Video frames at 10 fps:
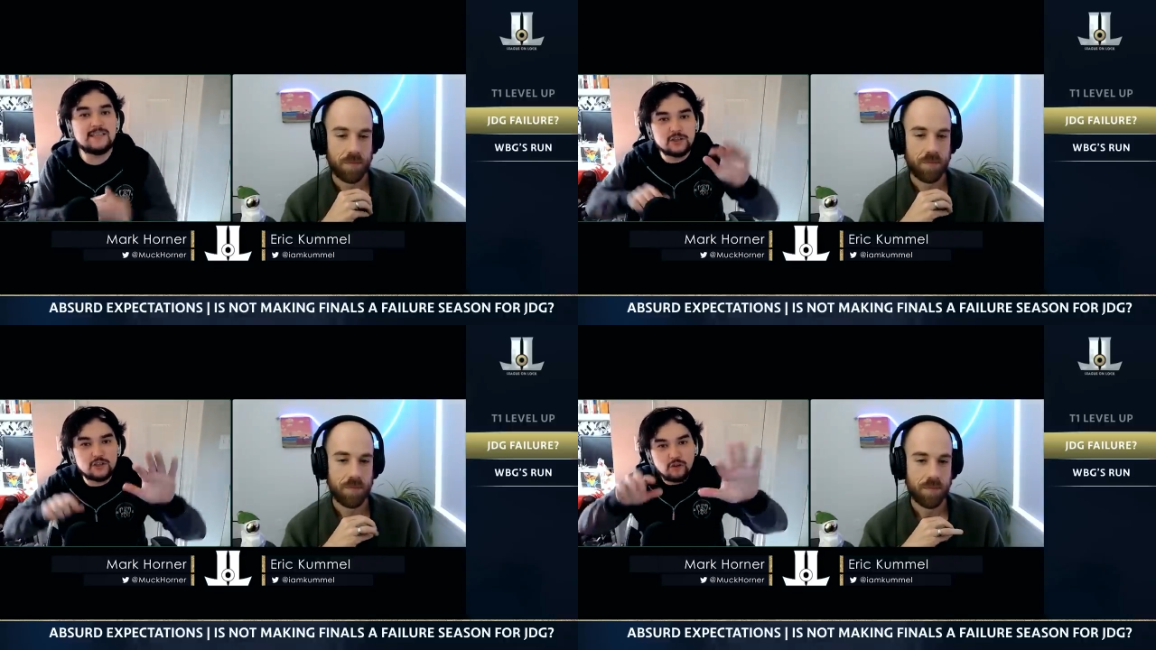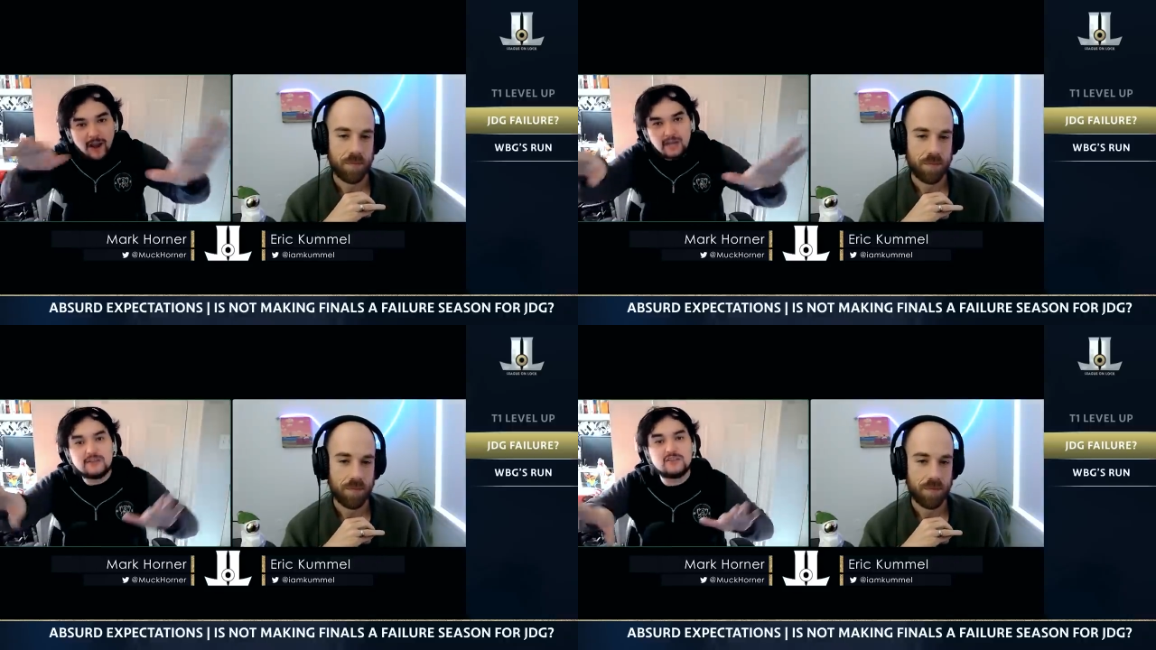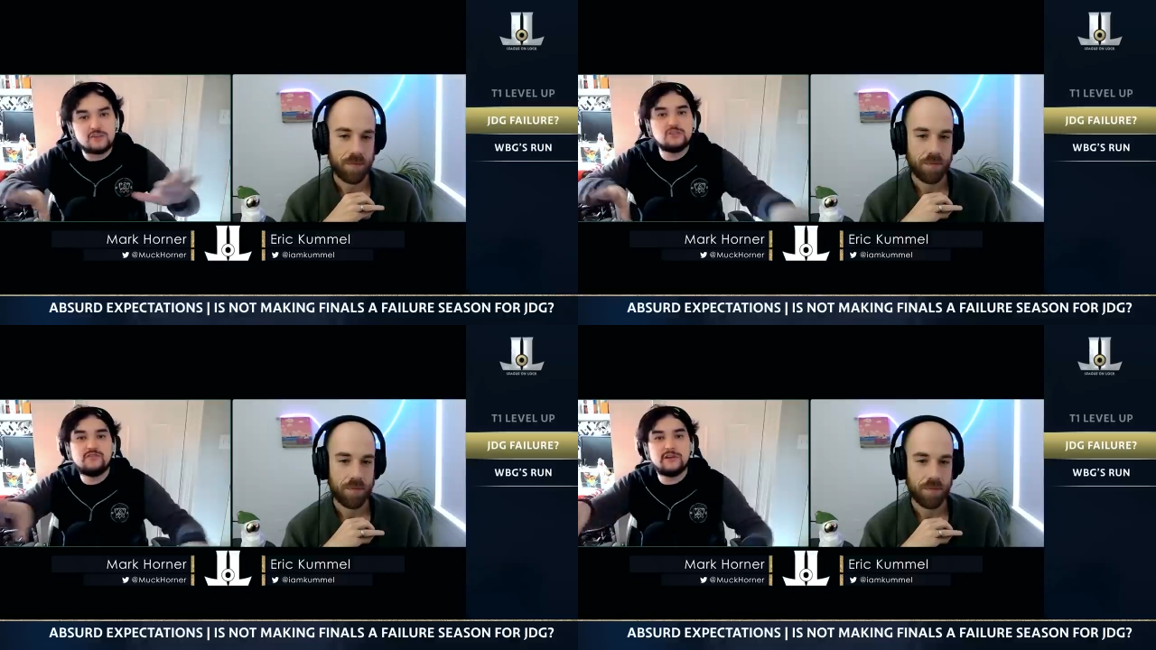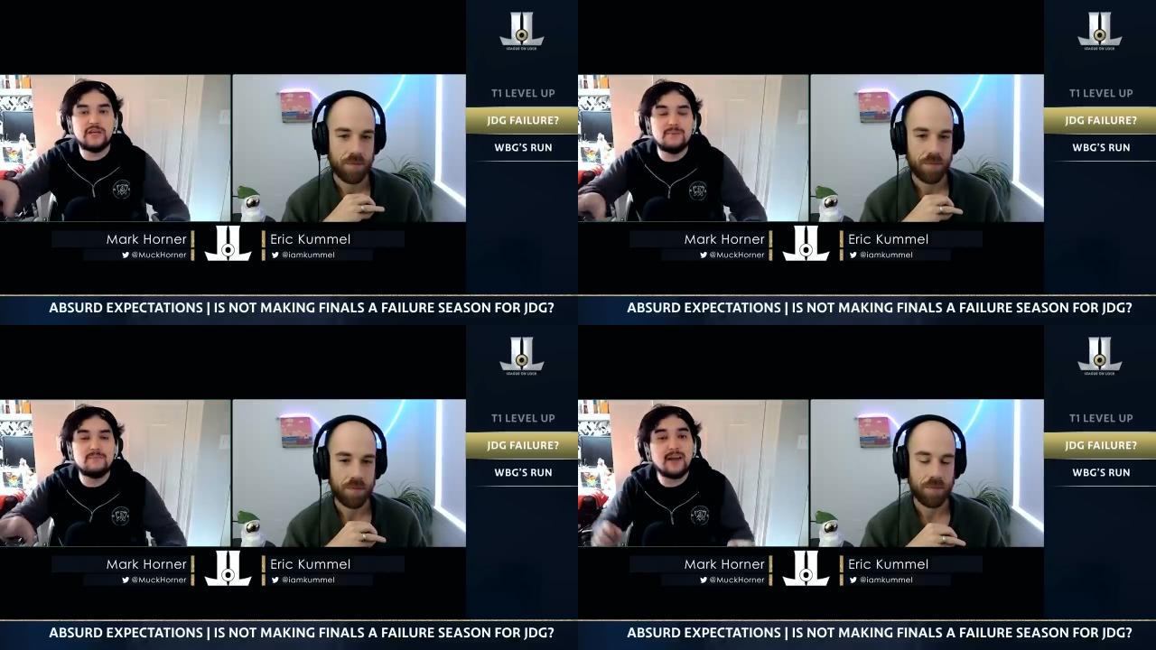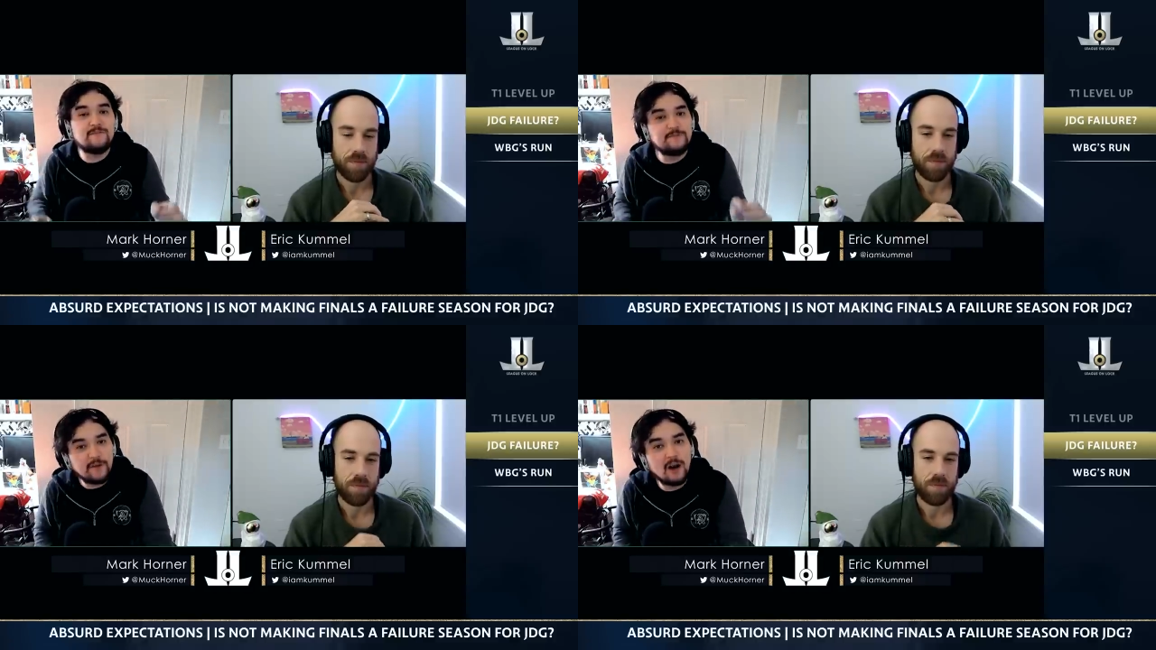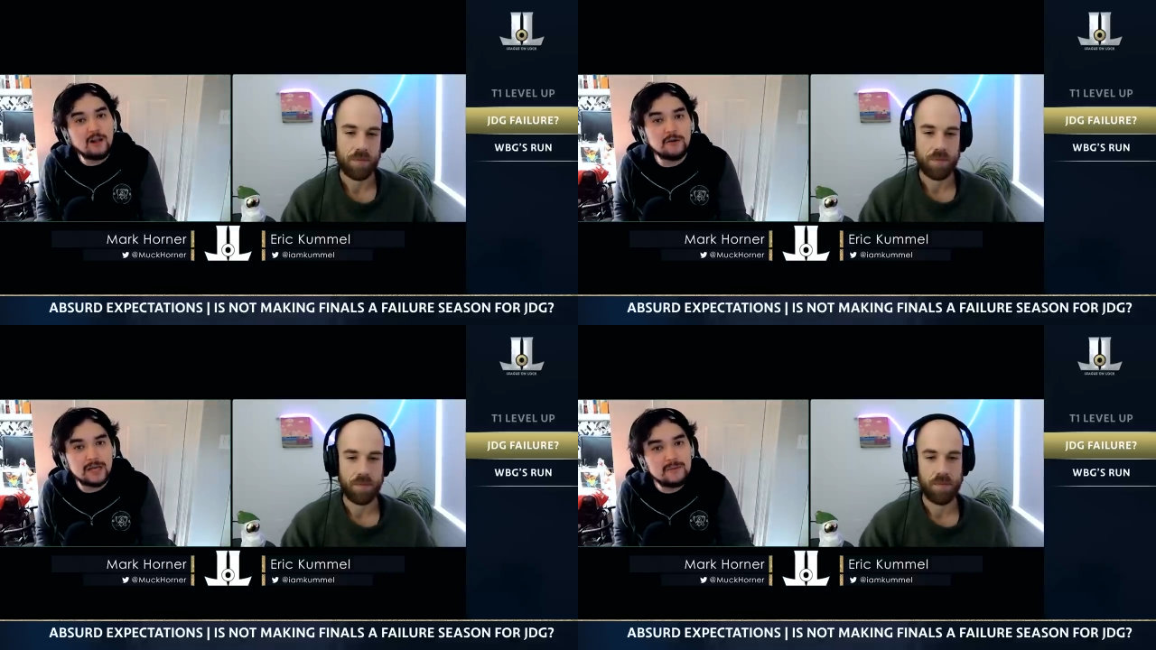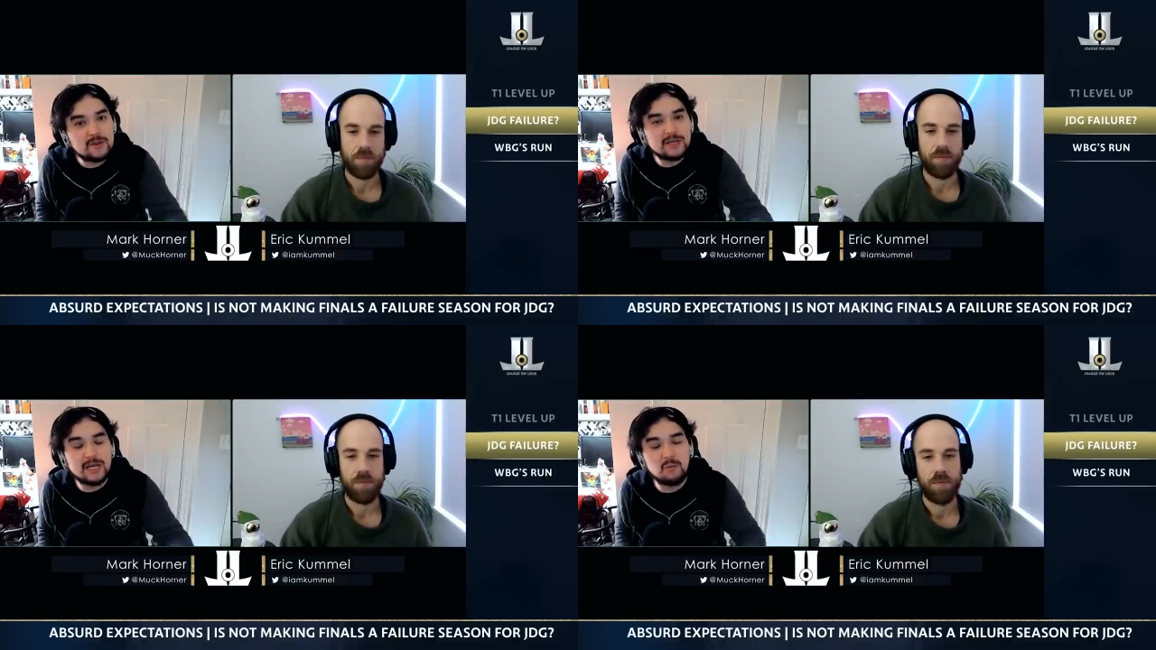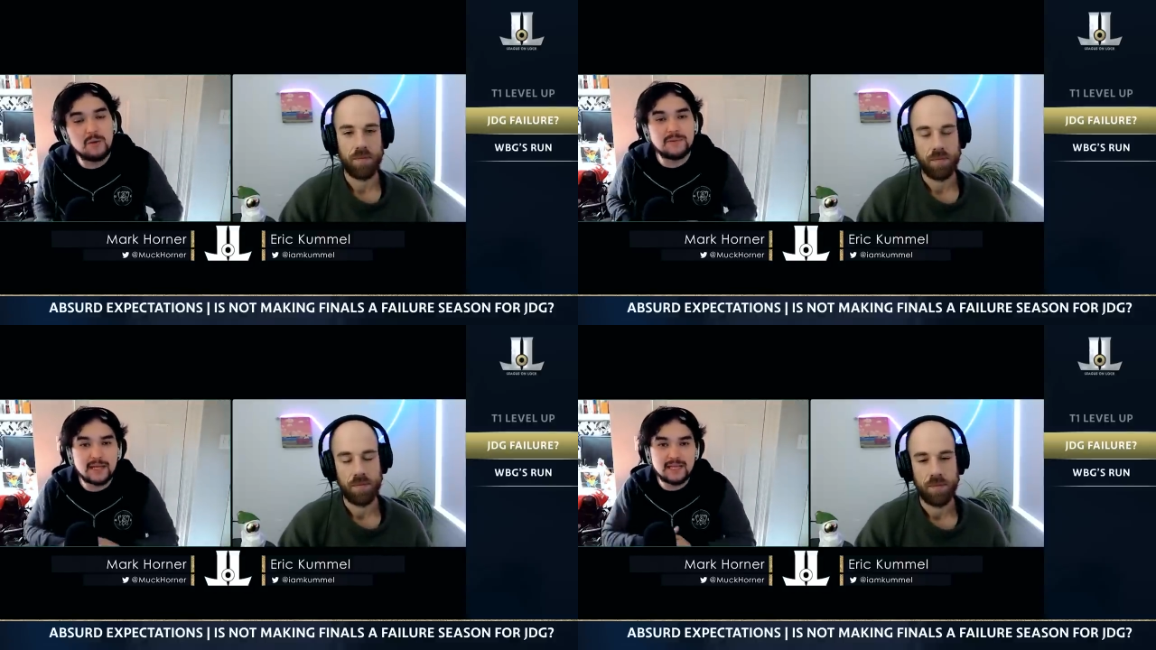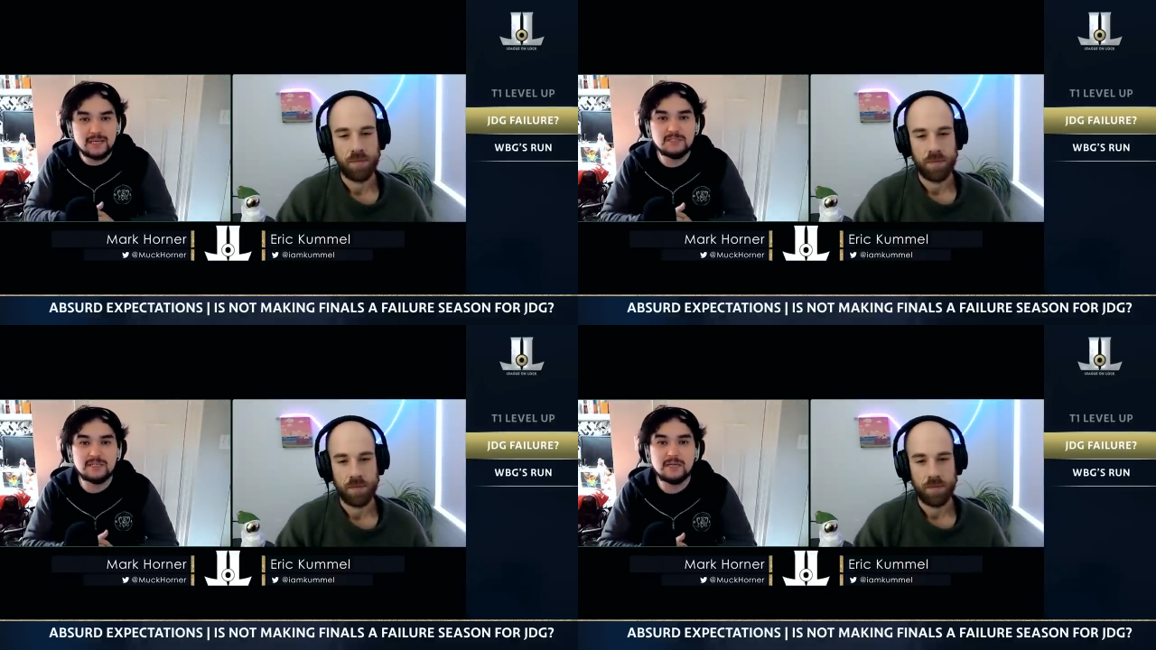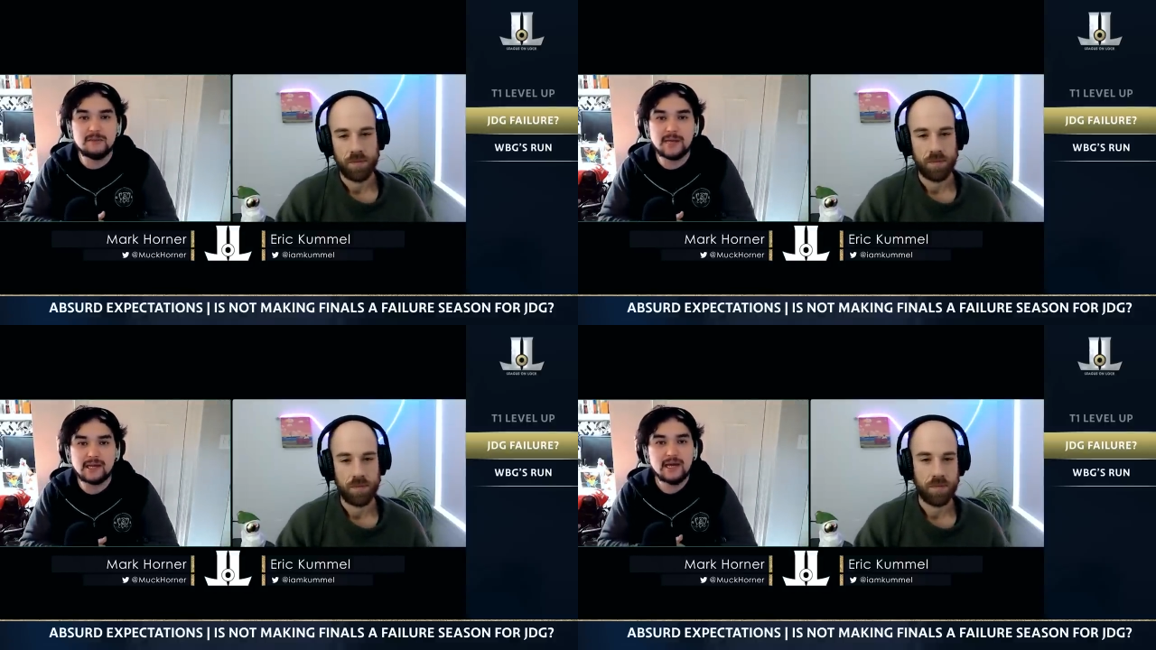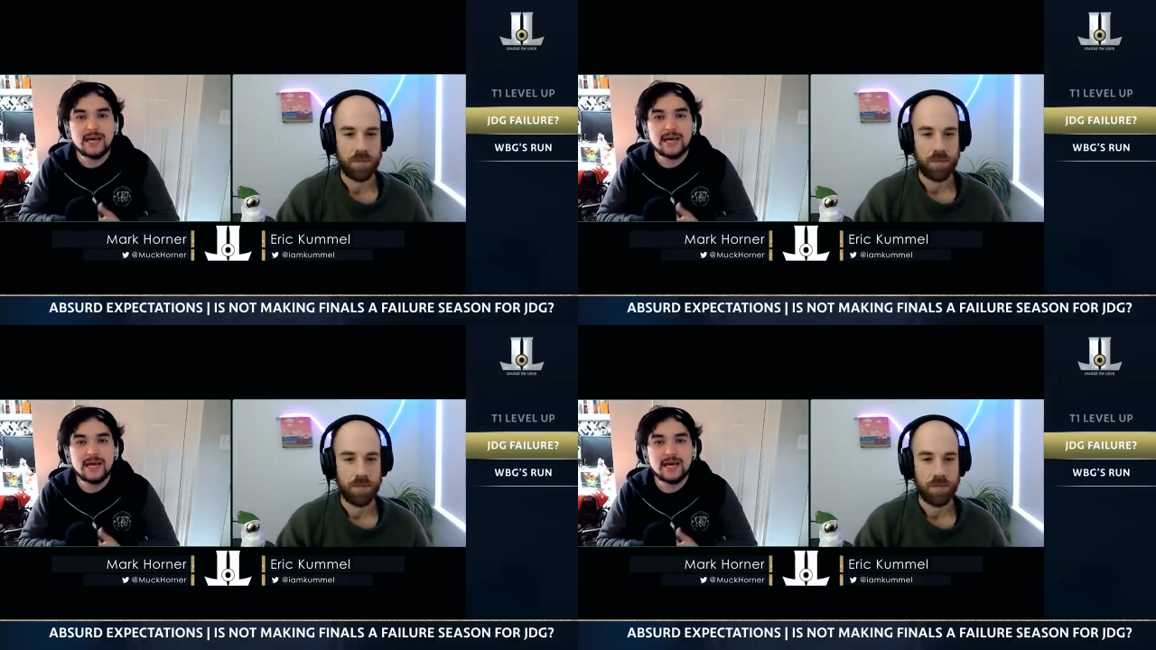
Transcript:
Speaker 1: and you're trying to search for him and follow him and look at what play he was going to make.